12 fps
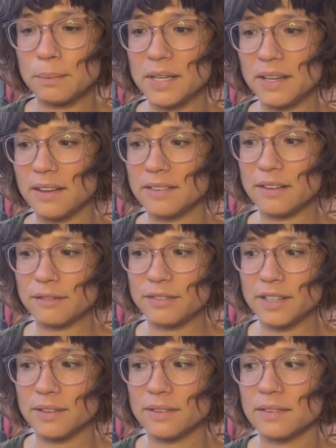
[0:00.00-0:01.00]
because it
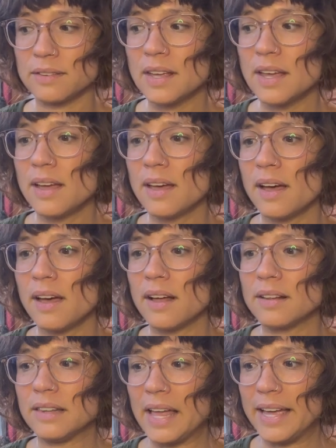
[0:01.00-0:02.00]
feels
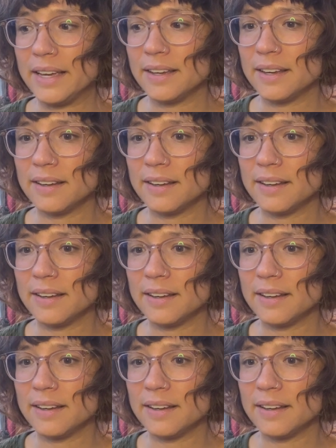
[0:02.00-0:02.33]
like